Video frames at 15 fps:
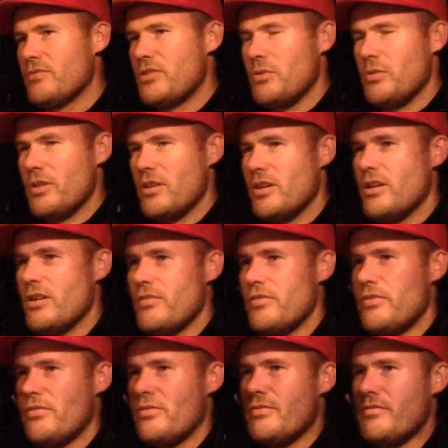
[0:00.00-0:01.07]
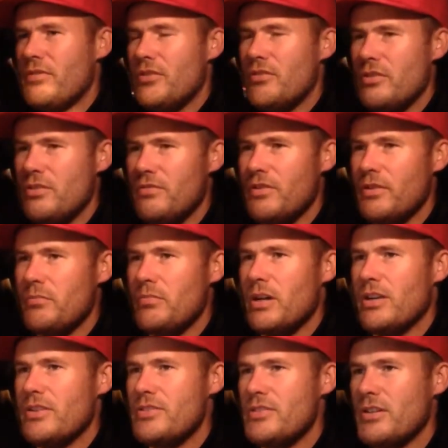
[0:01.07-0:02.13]
2.5-3 foot
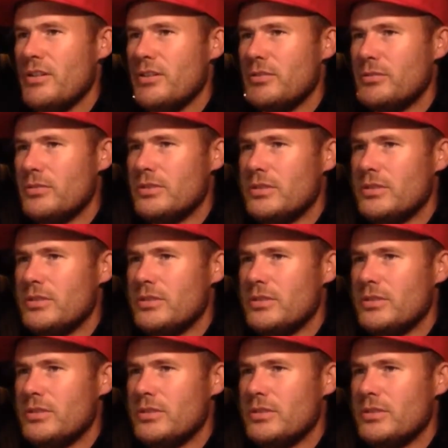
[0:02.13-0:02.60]
past the hole.